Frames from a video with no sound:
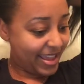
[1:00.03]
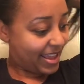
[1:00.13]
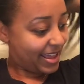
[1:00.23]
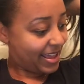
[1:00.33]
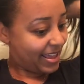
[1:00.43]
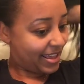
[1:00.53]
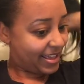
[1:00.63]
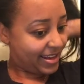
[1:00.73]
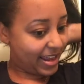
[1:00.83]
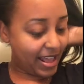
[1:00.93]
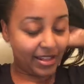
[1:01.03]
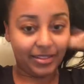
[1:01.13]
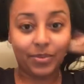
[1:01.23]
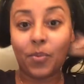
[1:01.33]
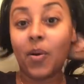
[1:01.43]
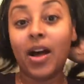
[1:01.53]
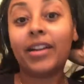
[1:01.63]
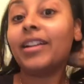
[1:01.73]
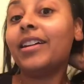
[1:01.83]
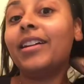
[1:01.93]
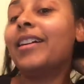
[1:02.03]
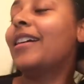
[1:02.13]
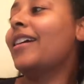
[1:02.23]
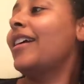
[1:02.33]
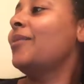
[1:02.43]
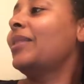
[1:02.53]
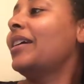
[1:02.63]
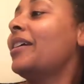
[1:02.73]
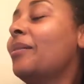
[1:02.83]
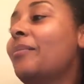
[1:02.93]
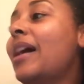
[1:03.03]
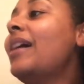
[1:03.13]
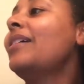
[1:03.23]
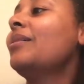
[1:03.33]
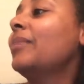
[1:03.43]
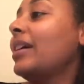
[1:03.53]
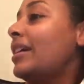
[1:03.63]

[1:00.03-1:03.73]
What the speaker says: and add some water, and when I come back, my